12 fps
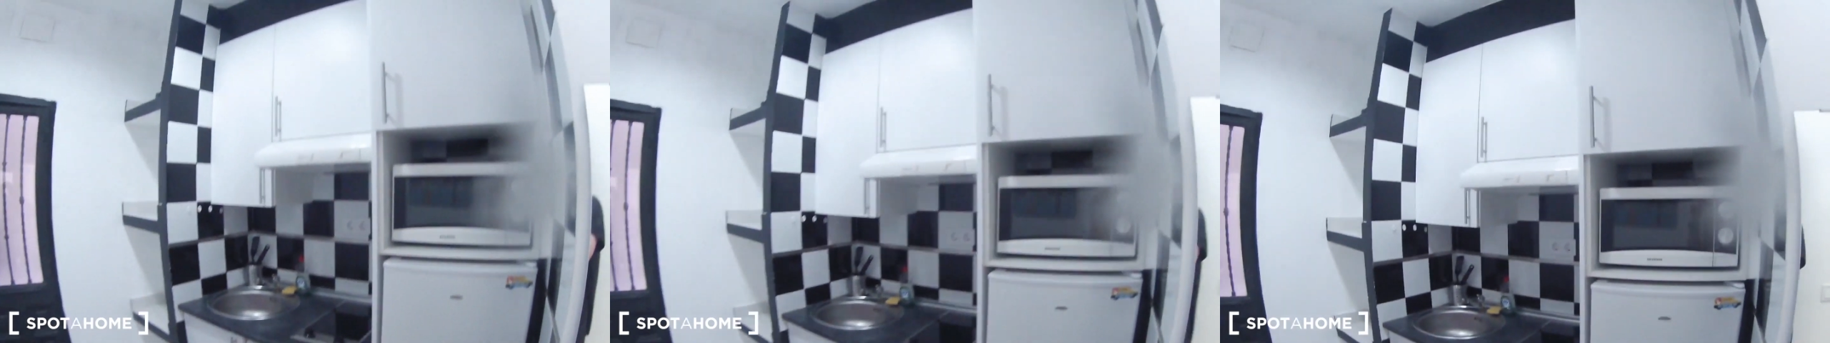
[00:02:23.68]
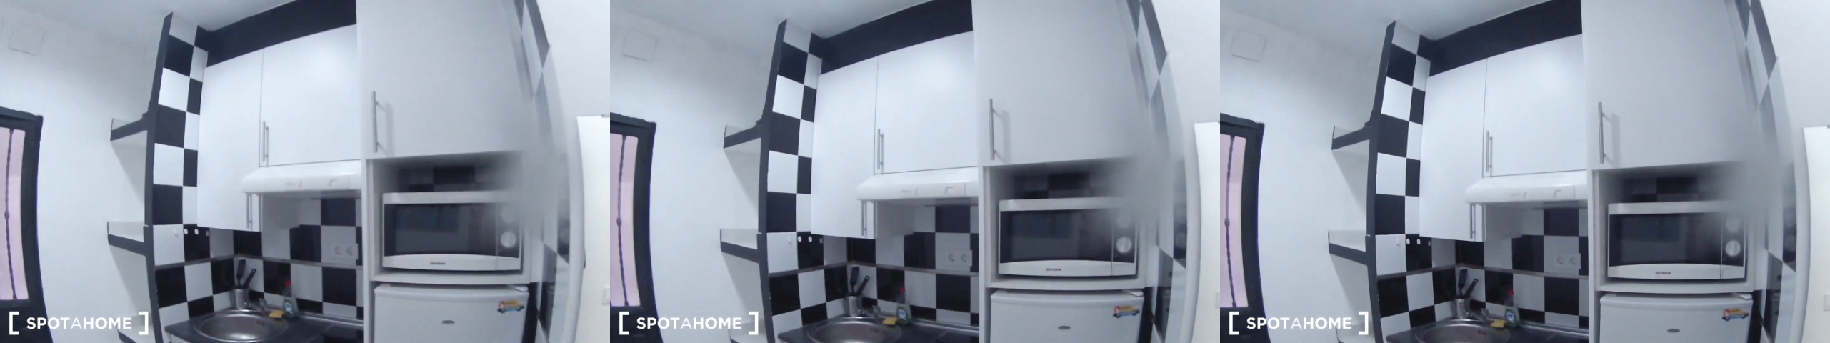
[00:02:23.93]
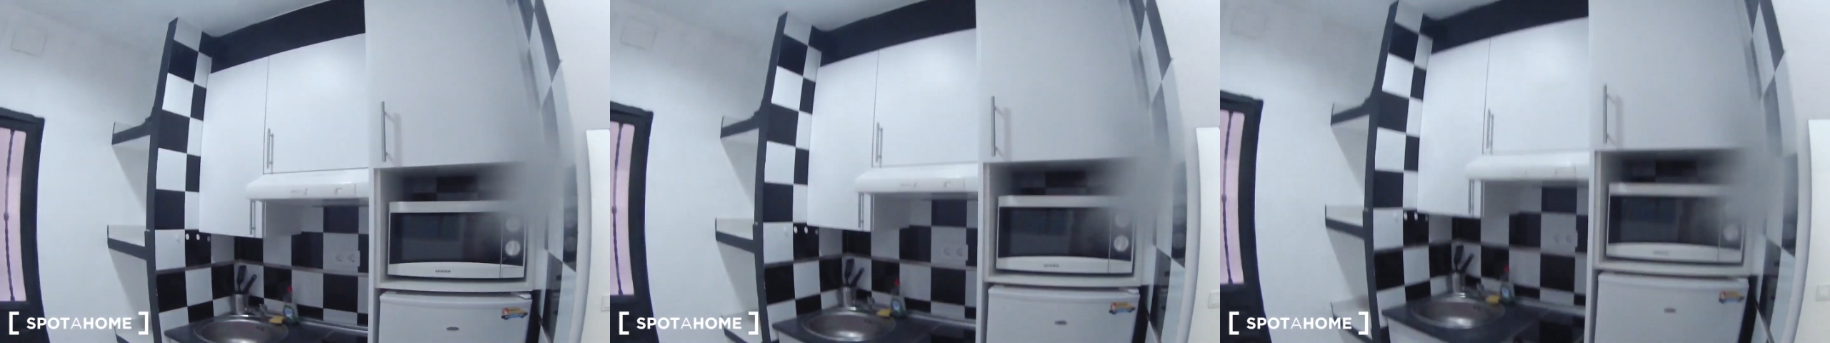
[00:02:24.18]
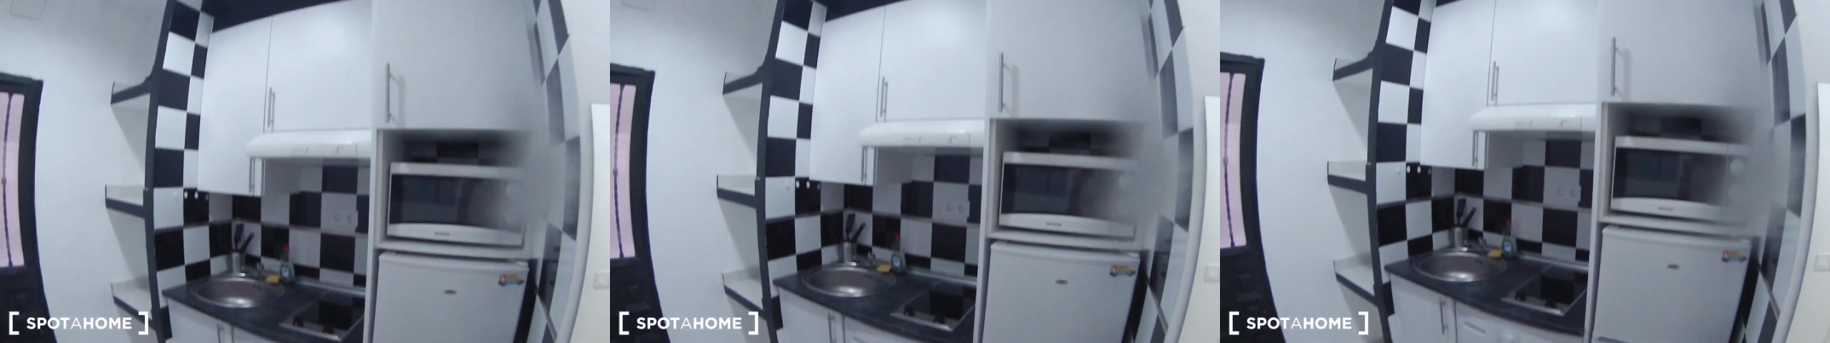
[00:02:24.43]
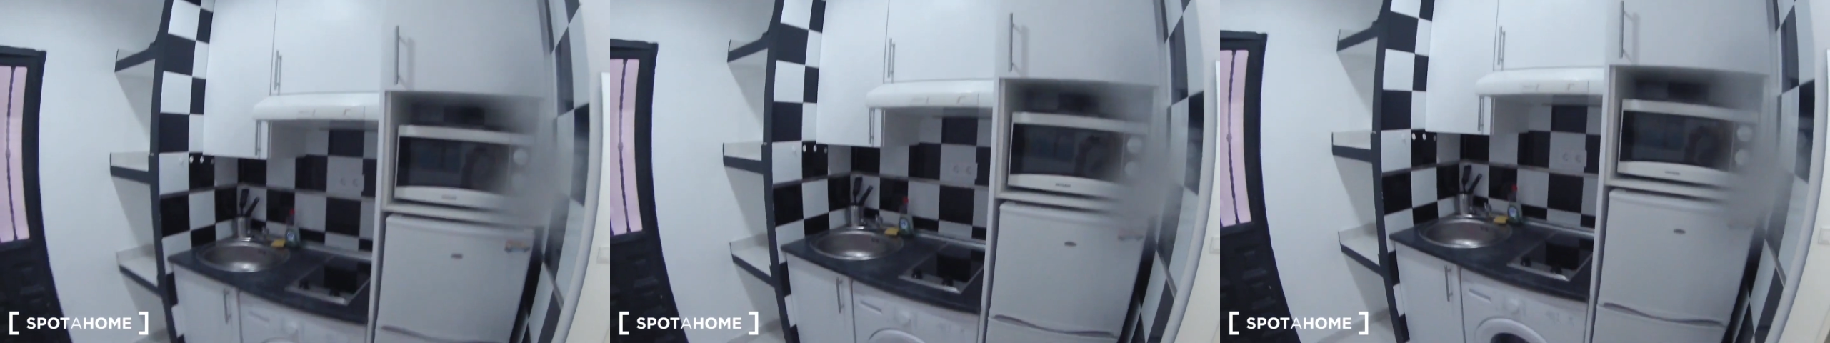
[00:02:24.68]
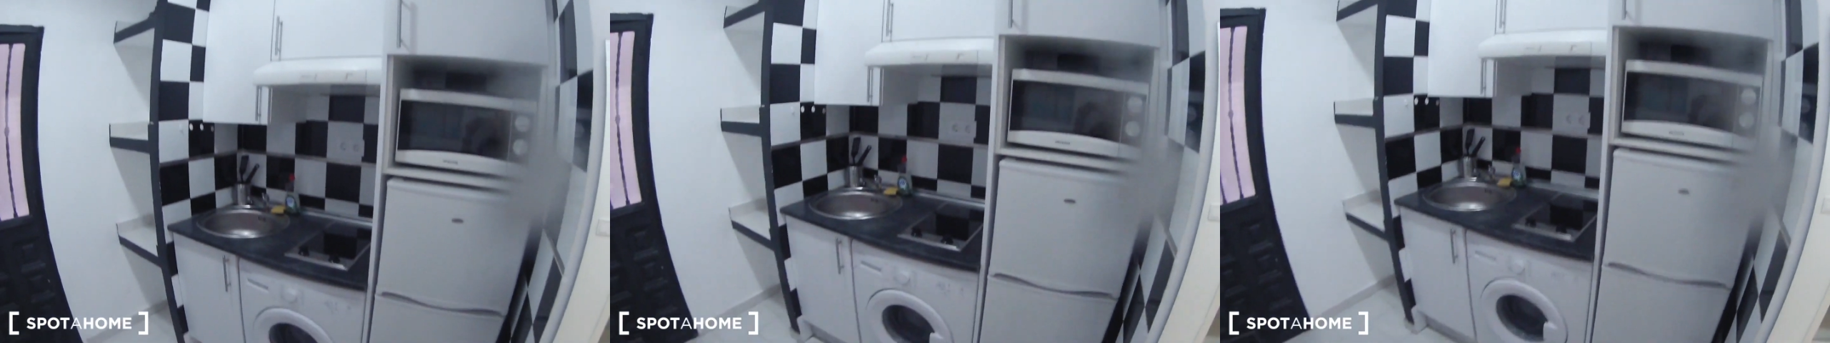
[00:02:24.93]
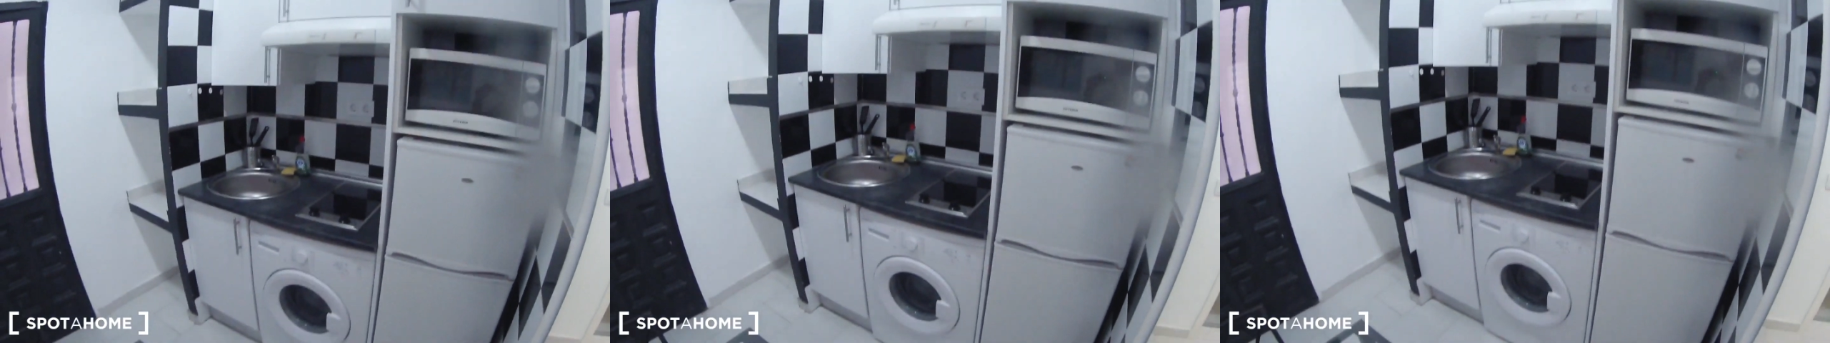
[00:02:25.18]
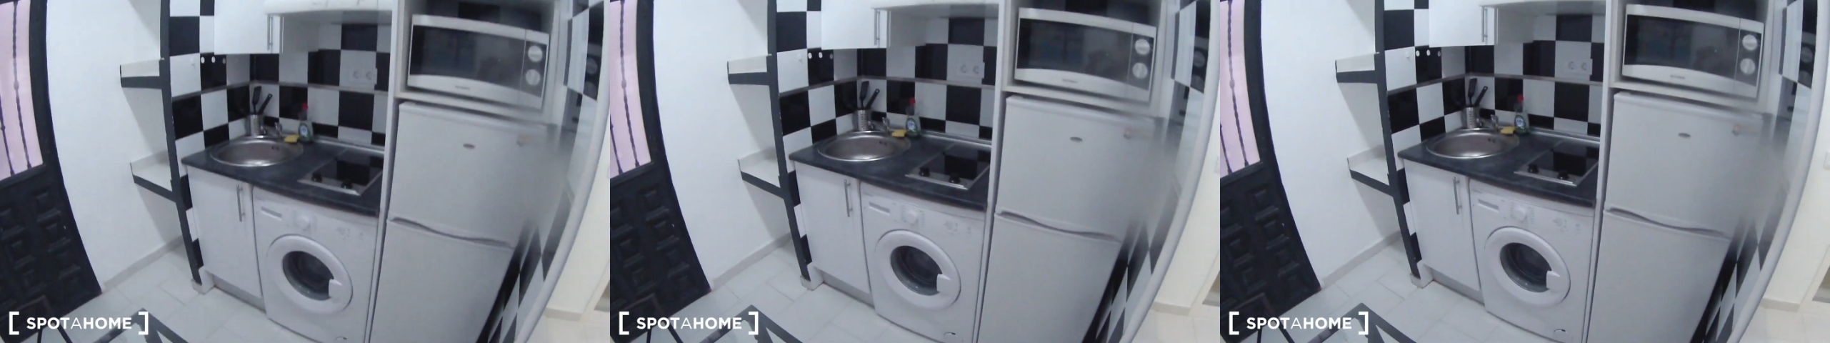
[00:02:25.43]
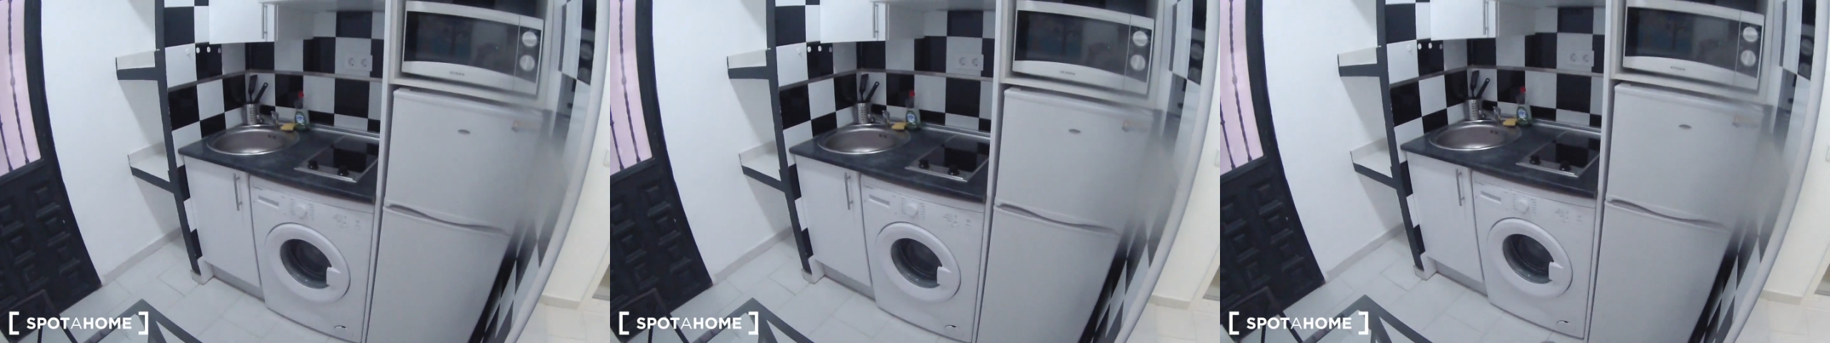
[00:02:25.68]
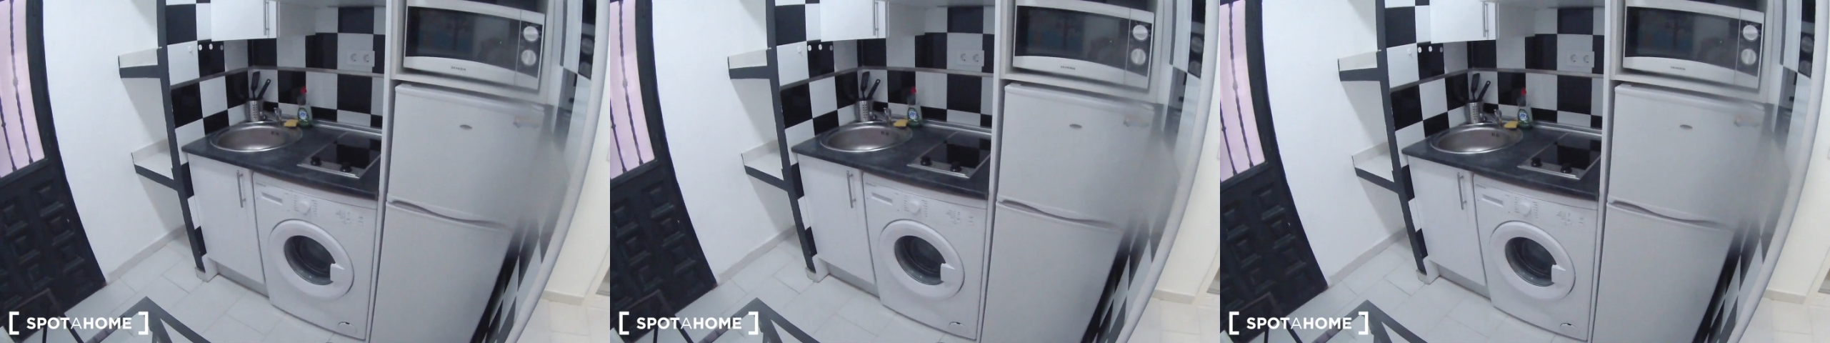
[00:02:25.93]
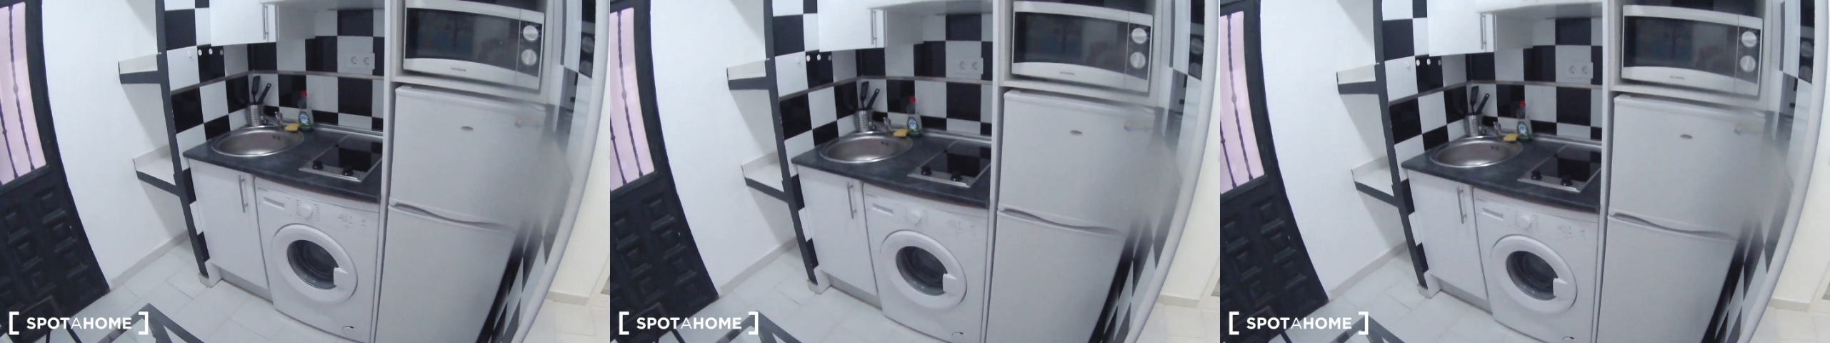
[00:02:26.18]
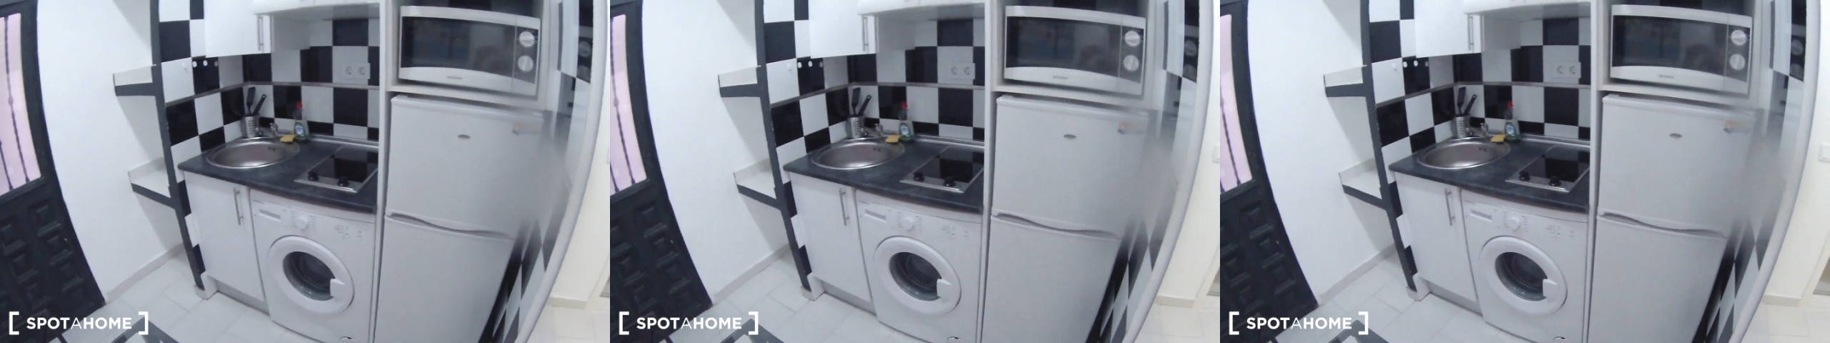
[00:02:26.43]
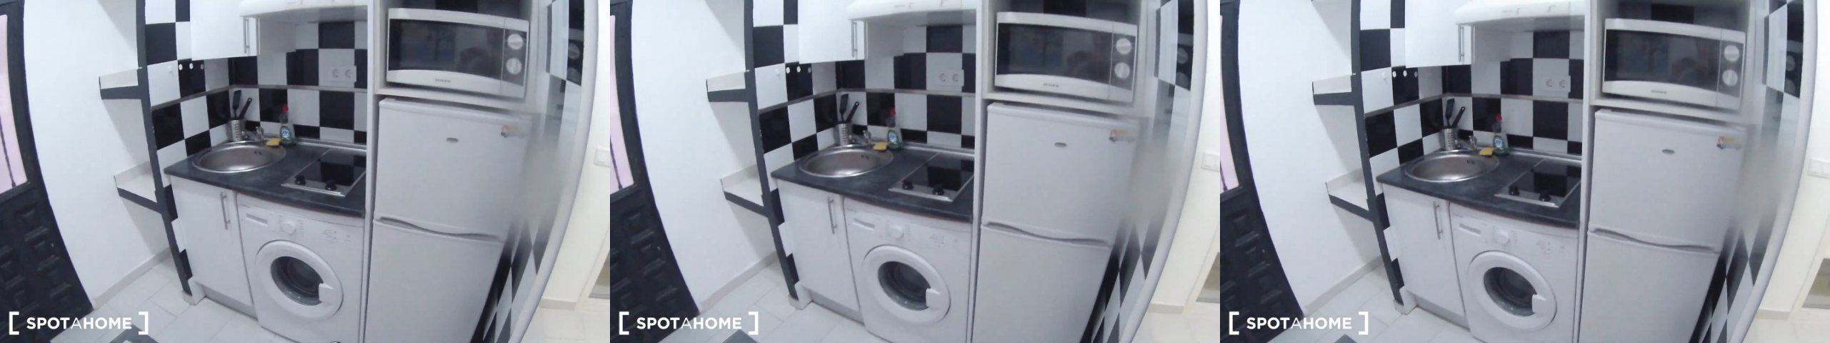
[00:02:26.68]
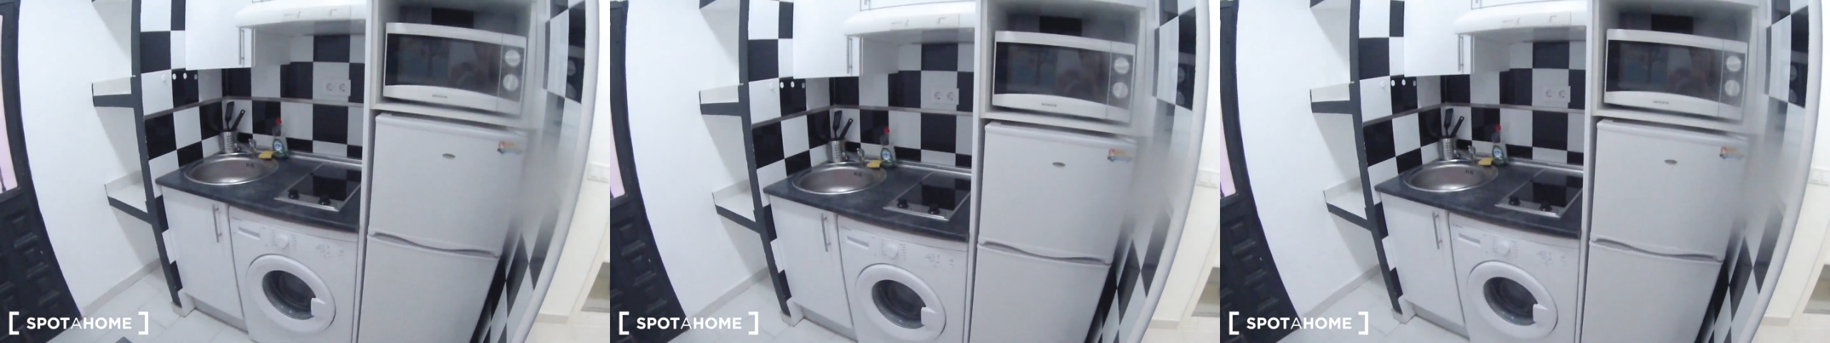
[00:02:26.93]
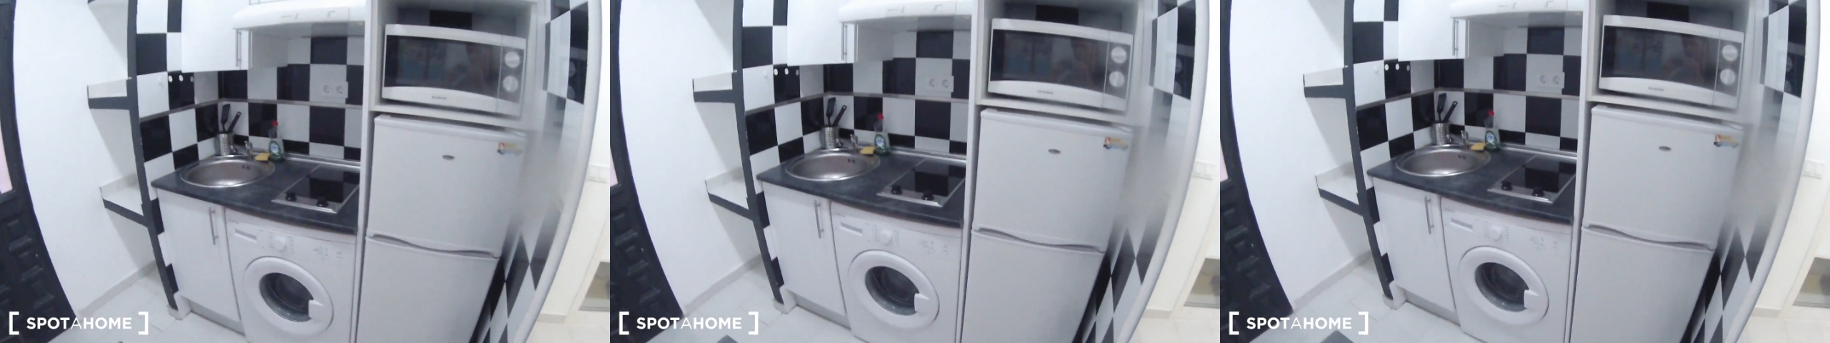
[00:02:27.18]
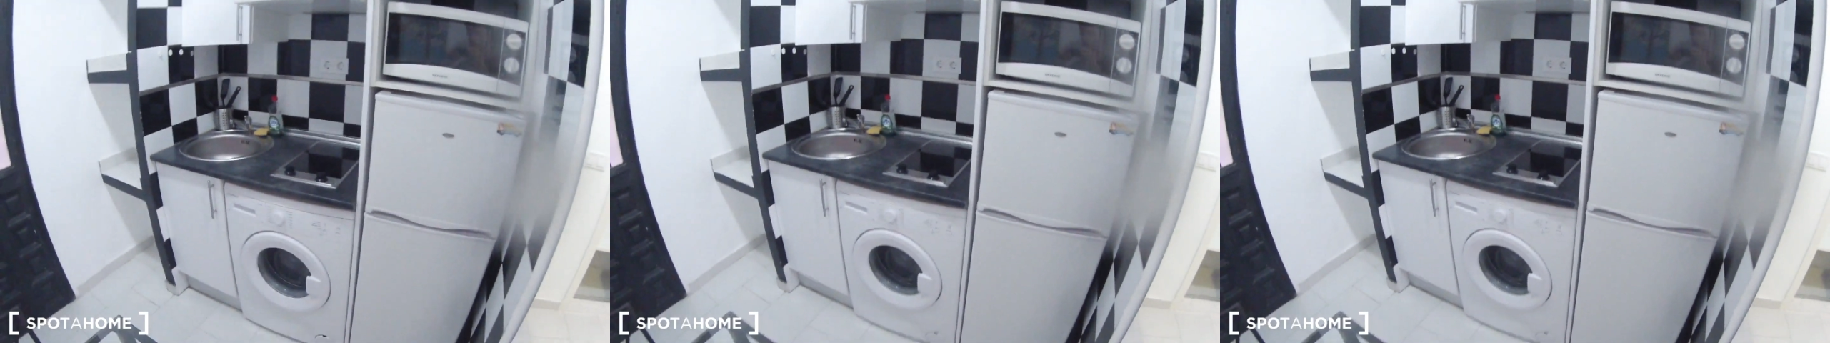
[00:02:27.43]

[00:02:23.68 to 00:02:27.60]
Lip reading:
No face is visible, so there are no lips to read.